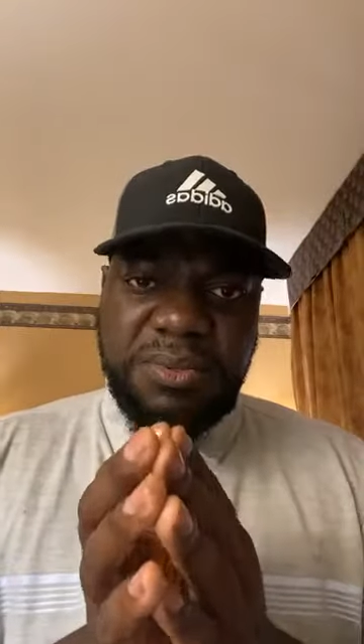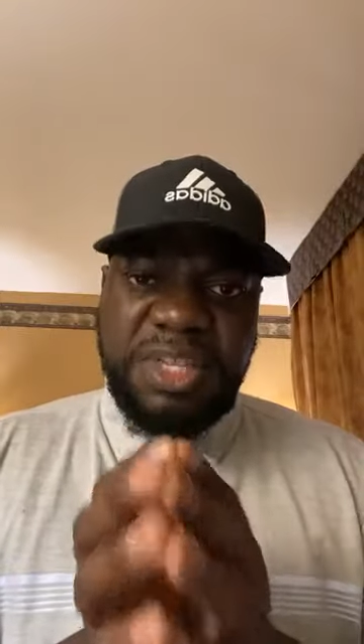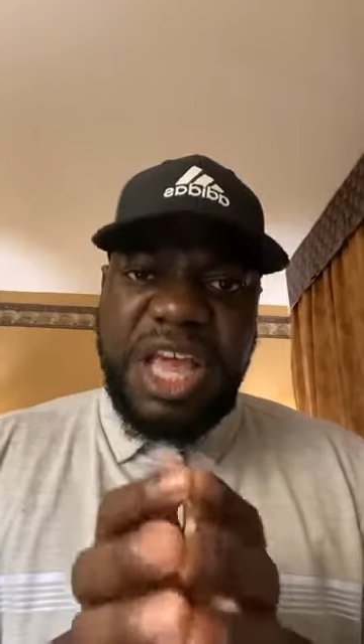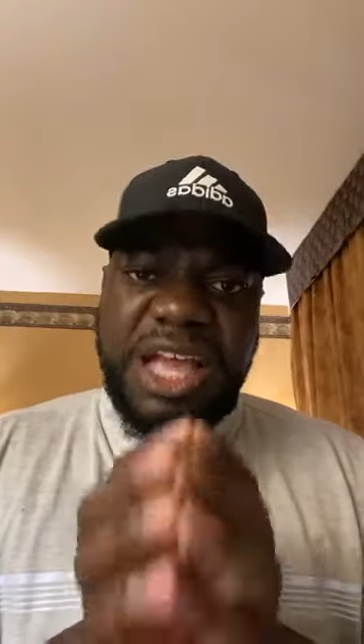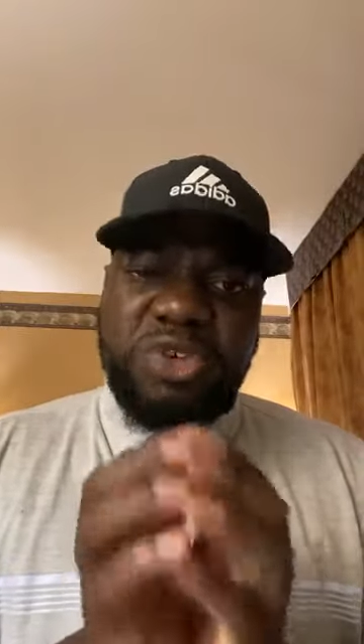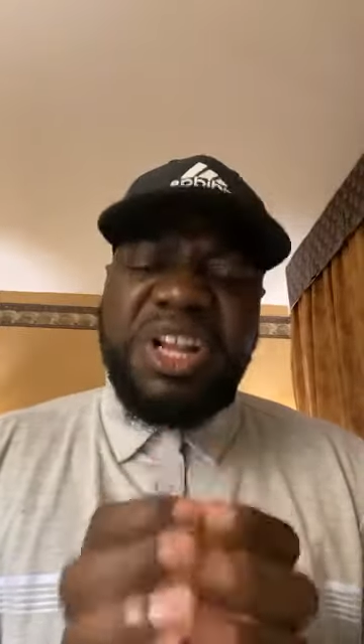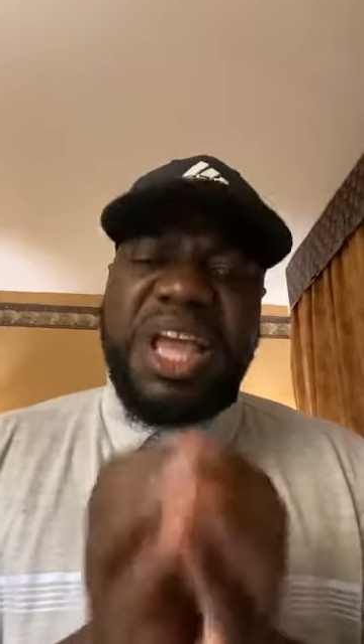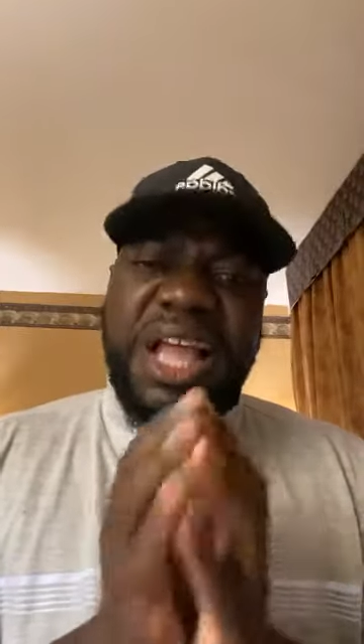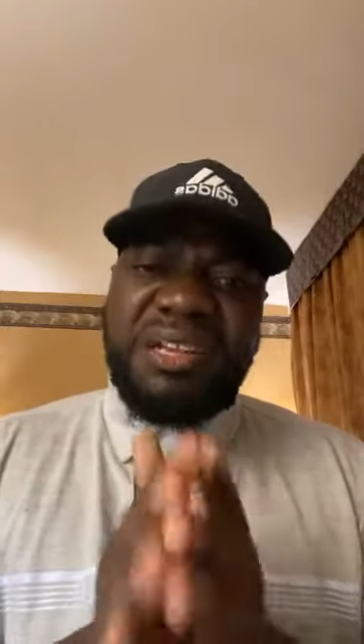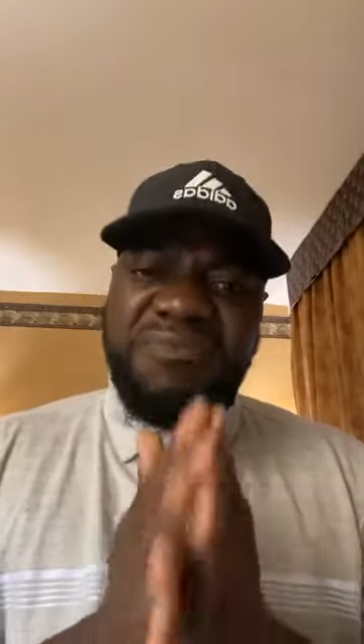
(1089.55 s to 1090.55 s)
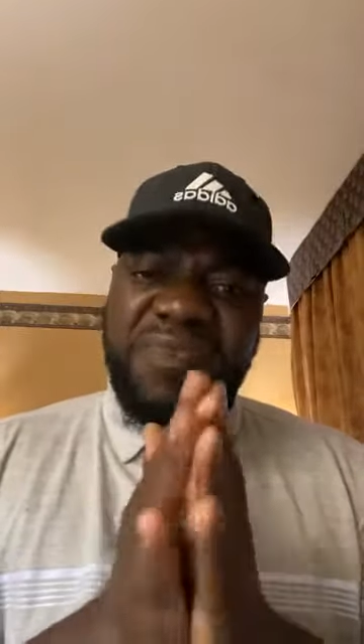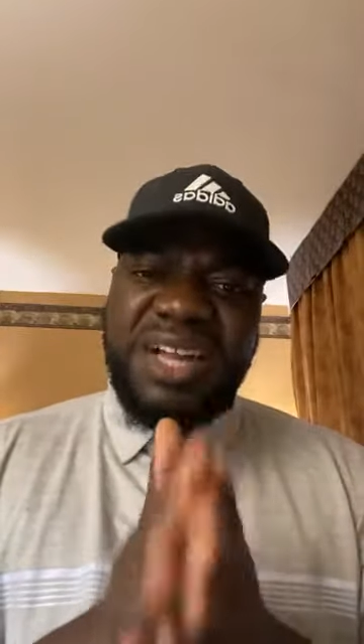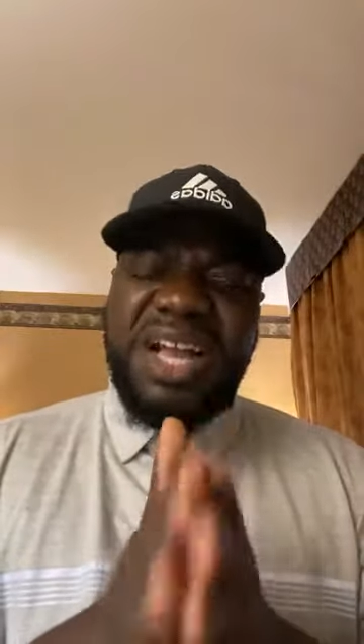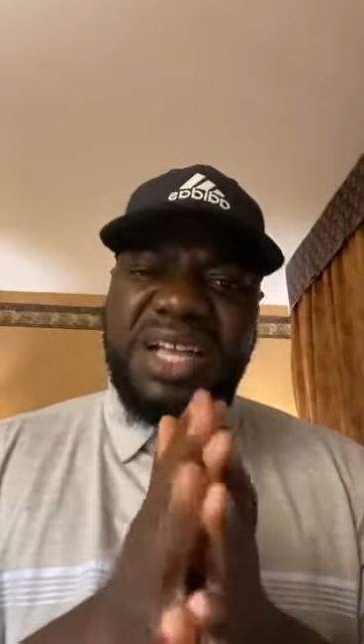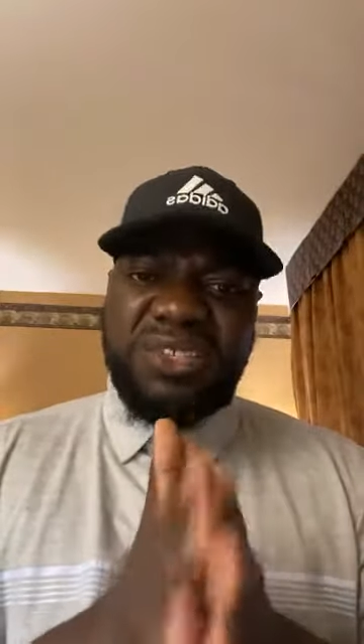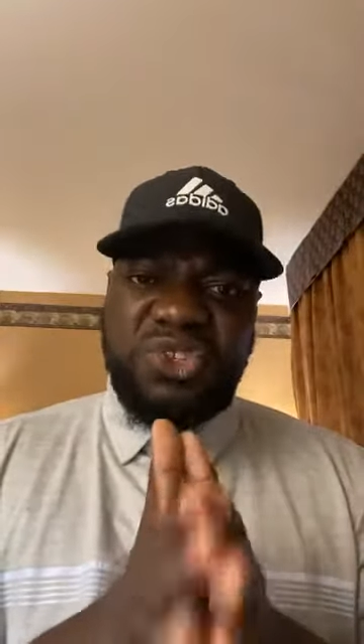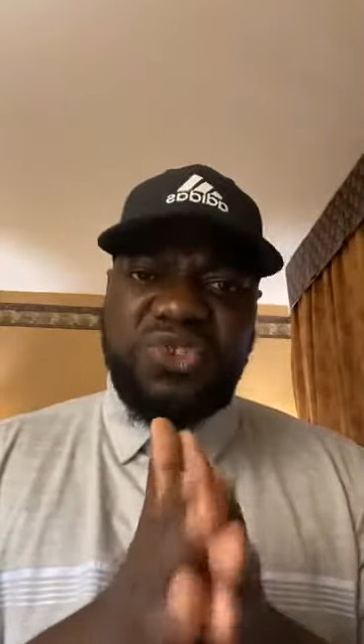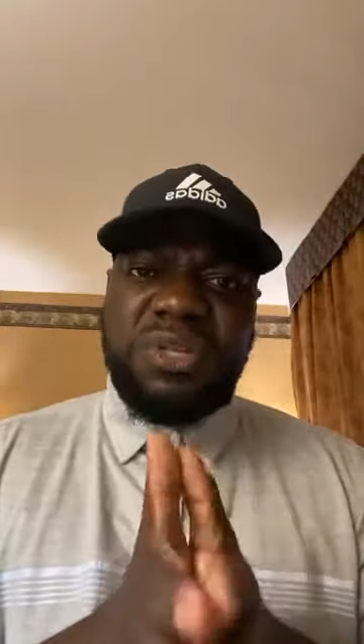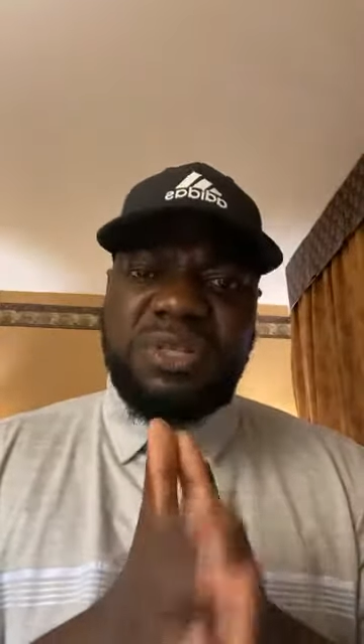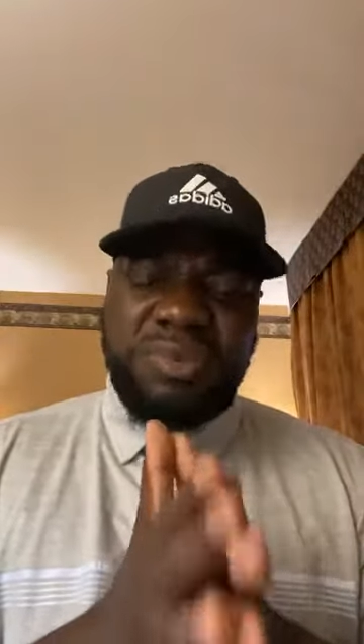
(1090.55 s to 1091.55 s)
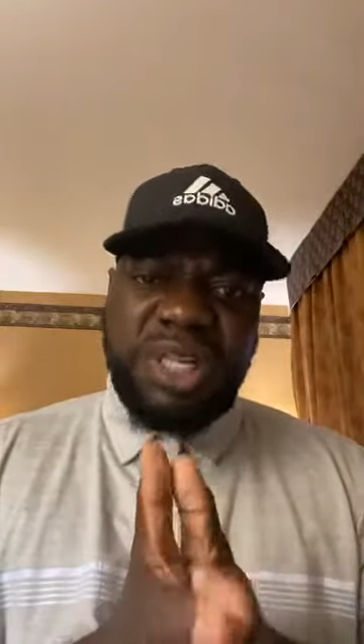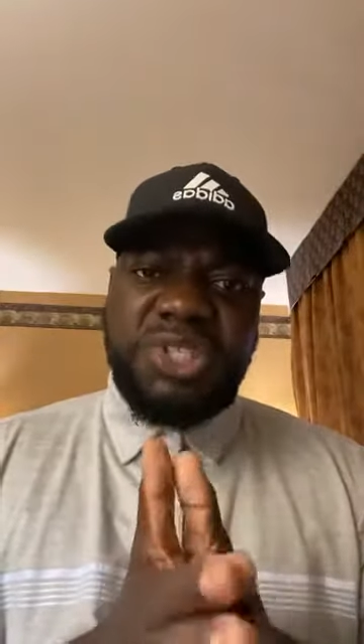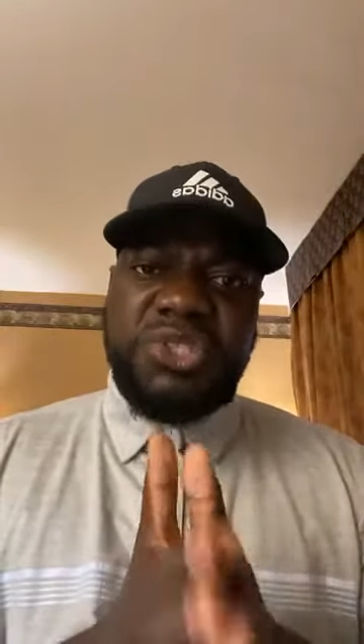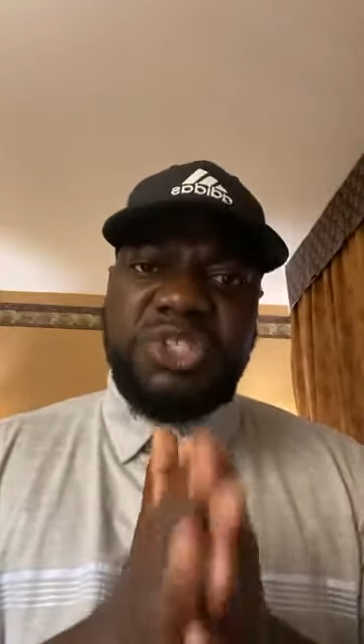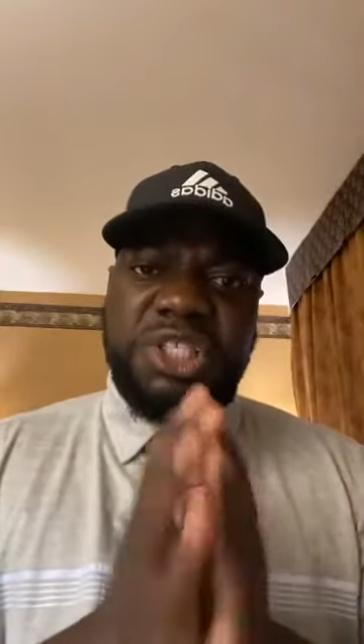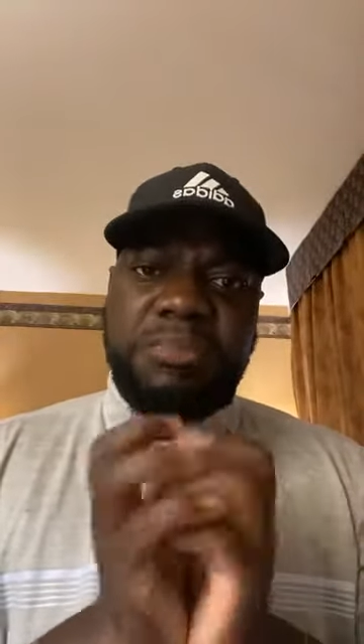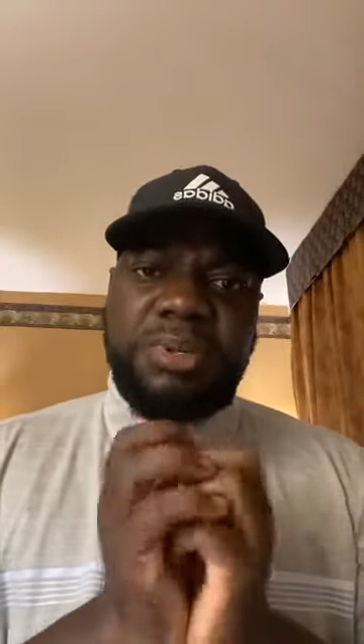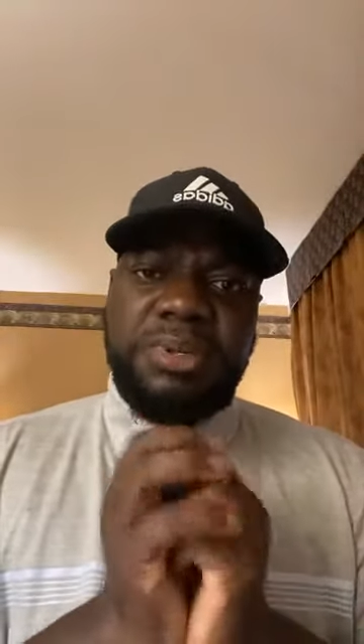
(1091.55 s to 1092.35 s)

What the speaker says: They actually had a father and son relationship.